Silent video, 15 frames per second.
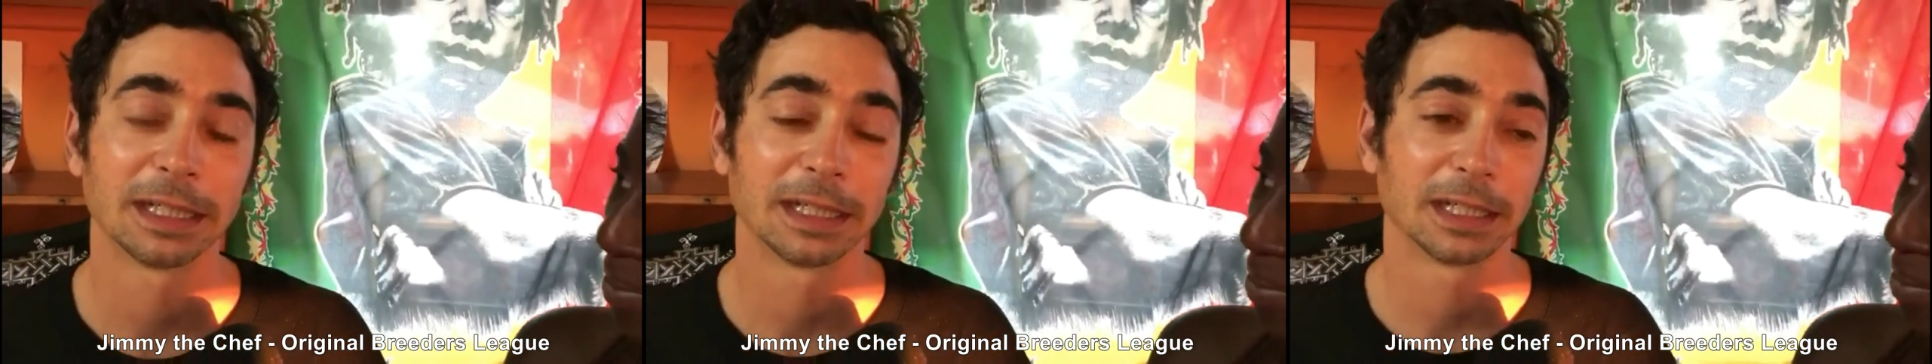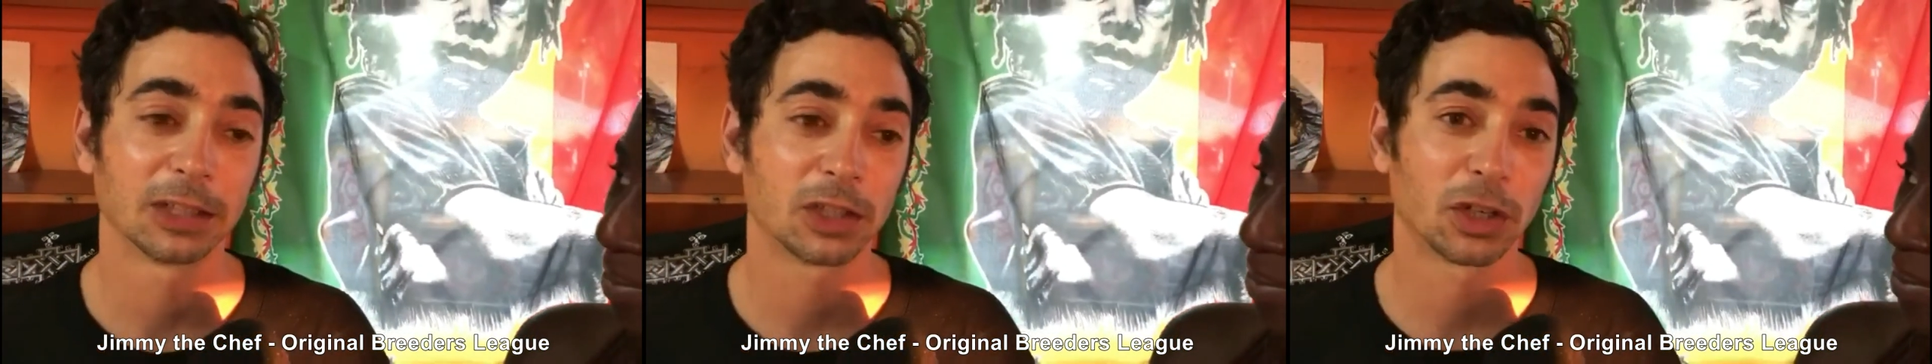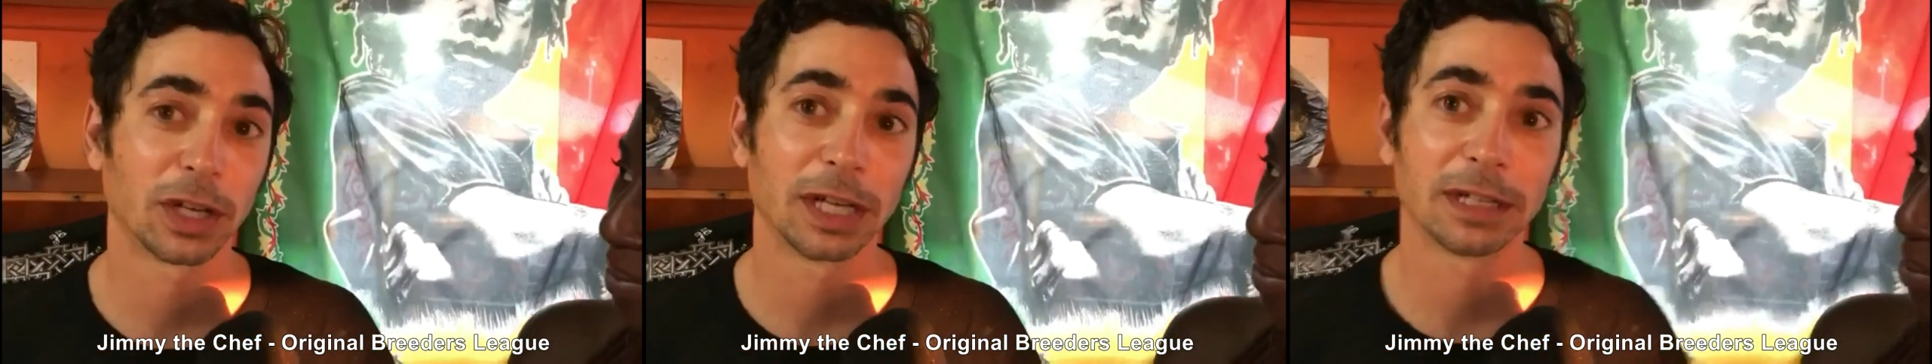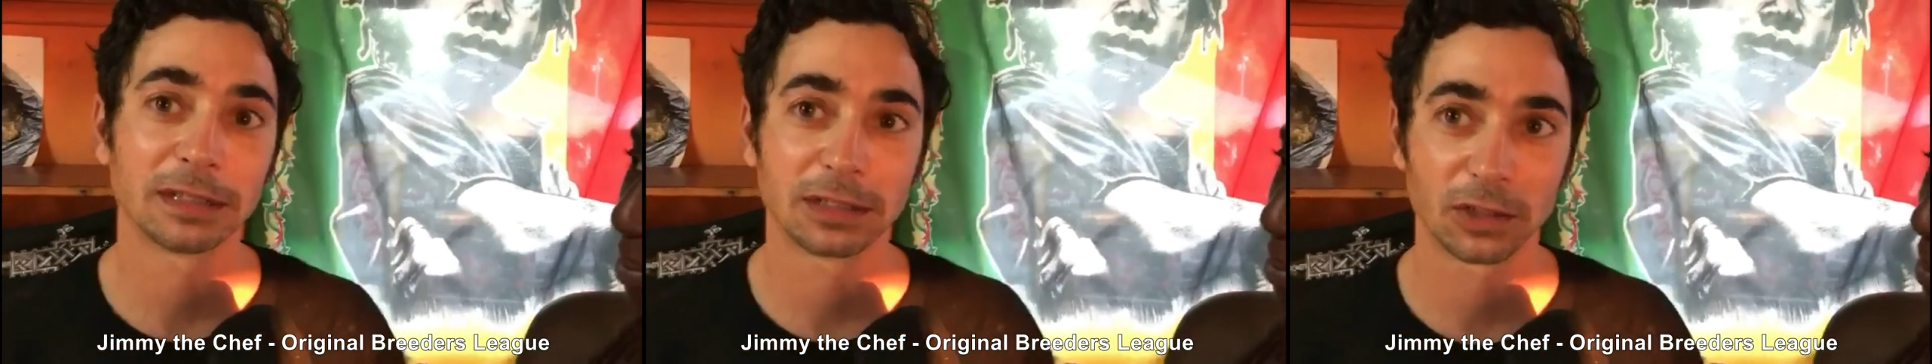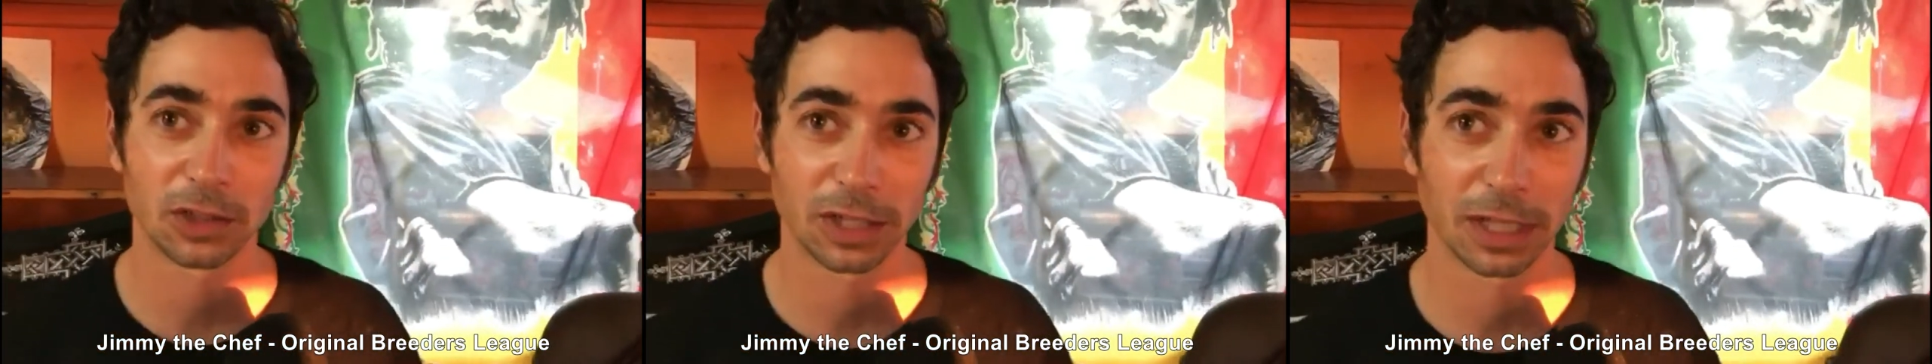Uh, trained
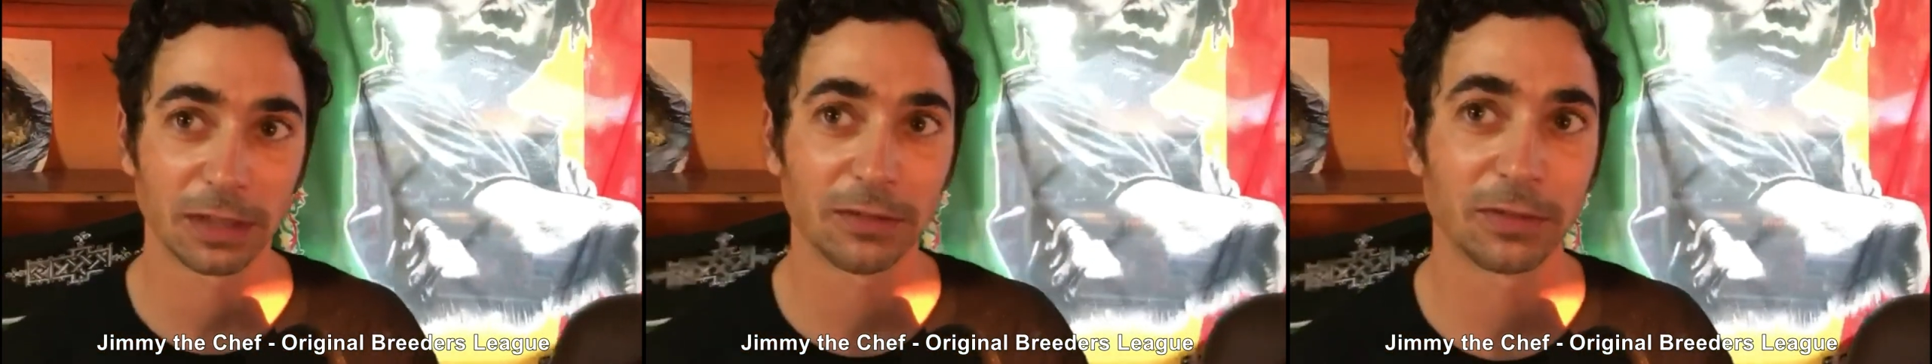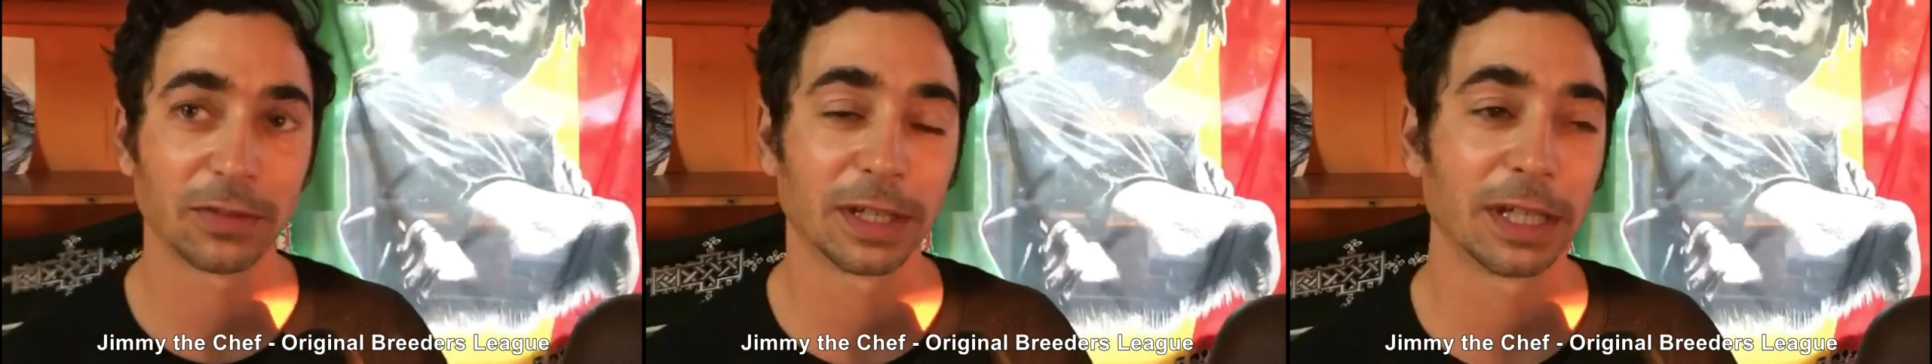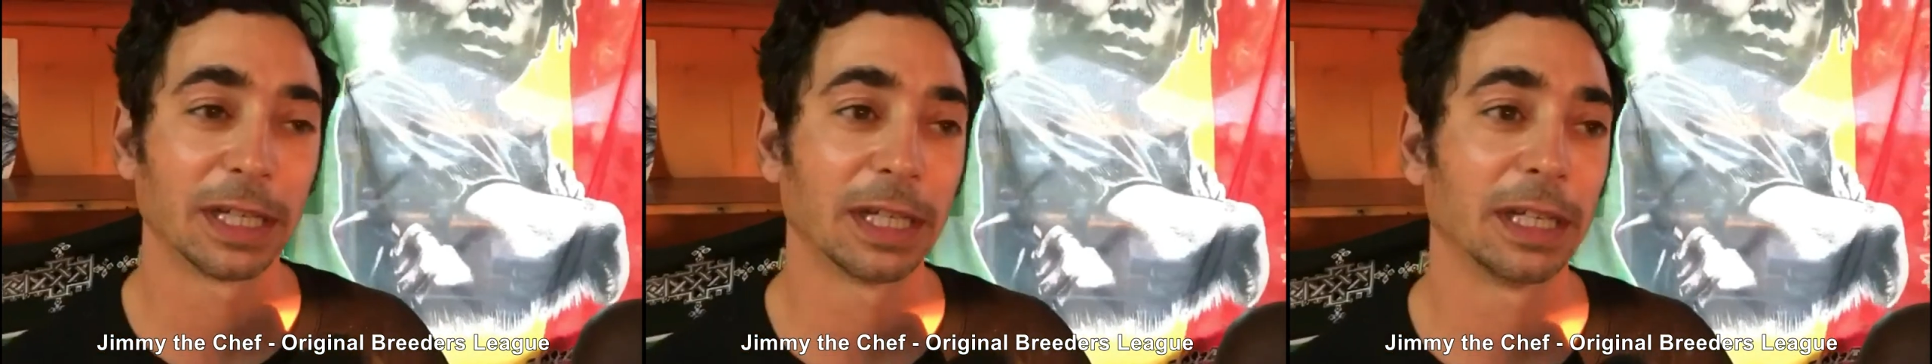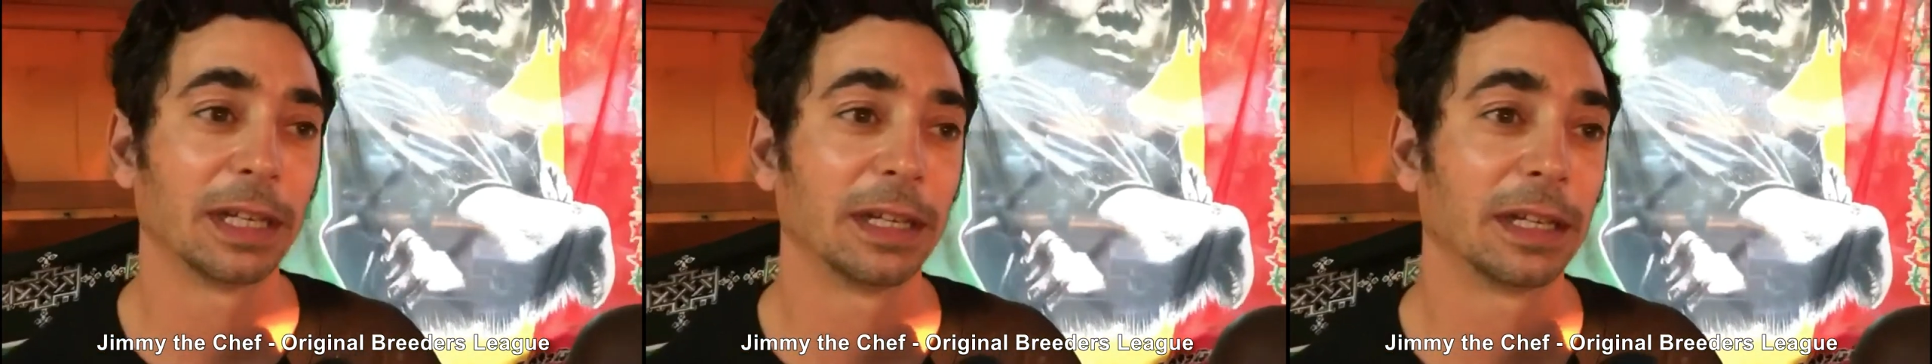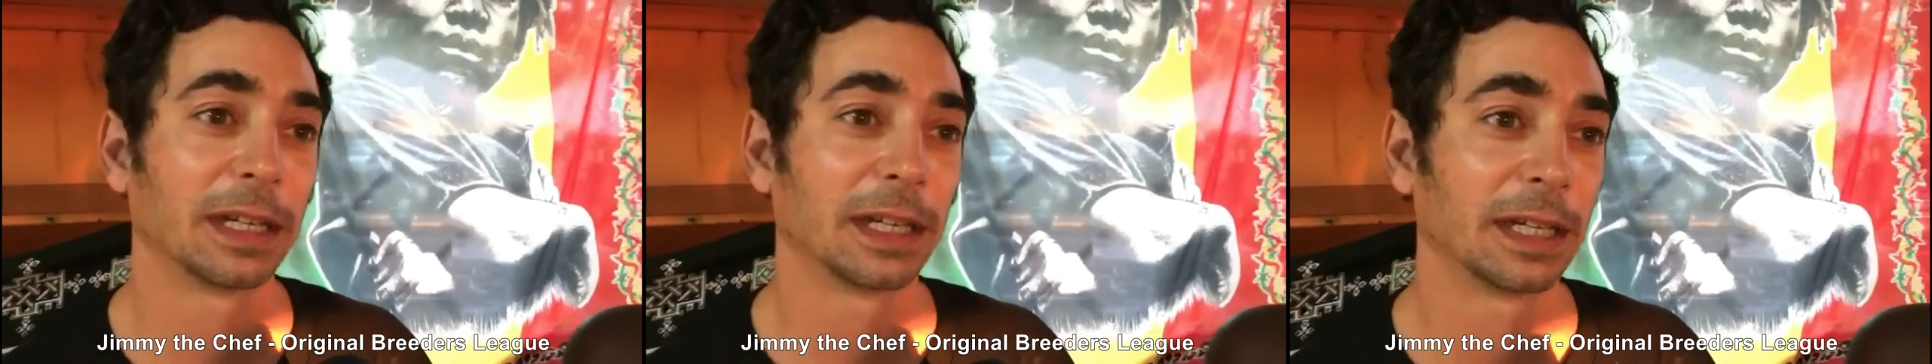as a chef
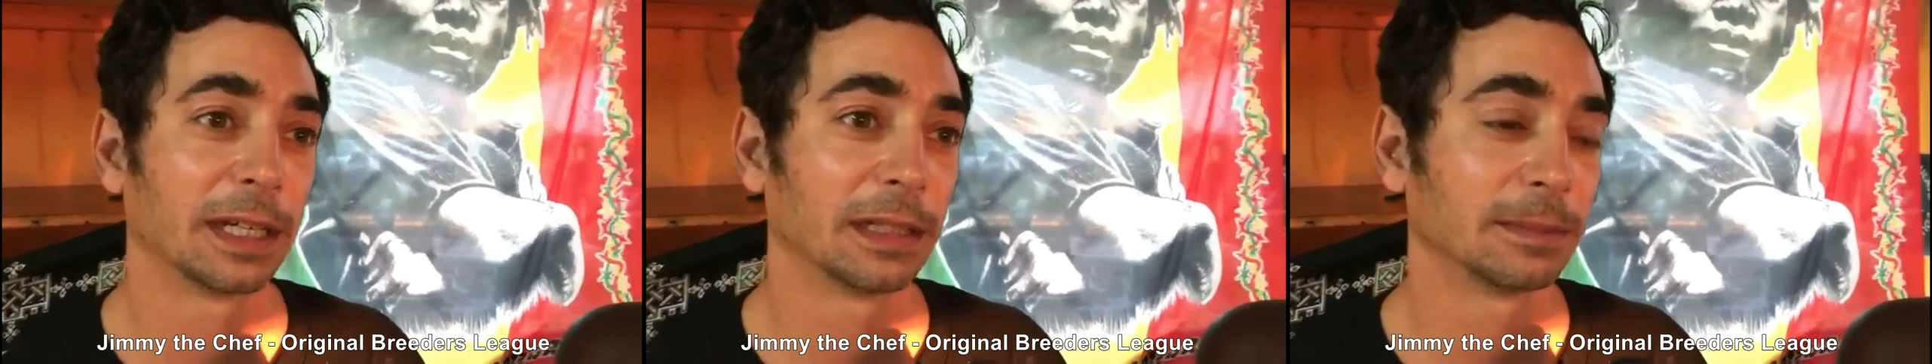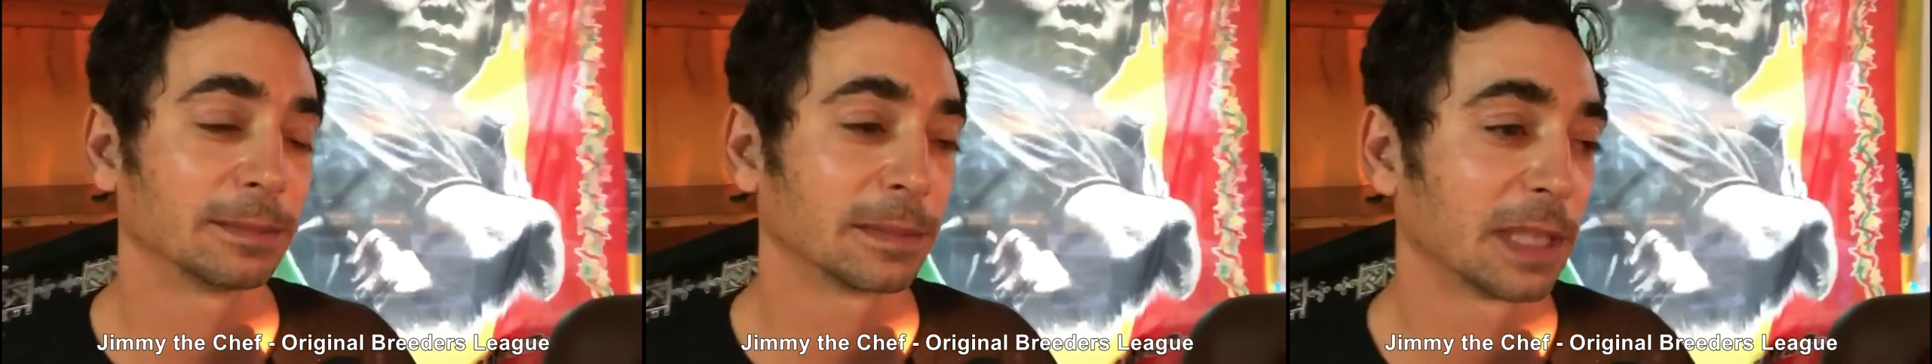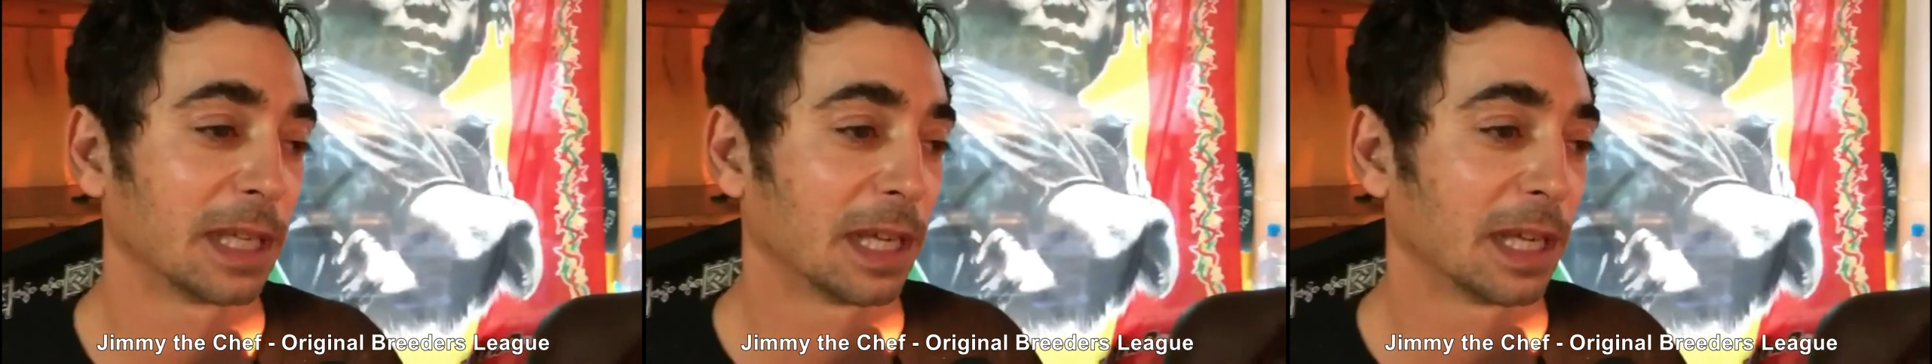and uh,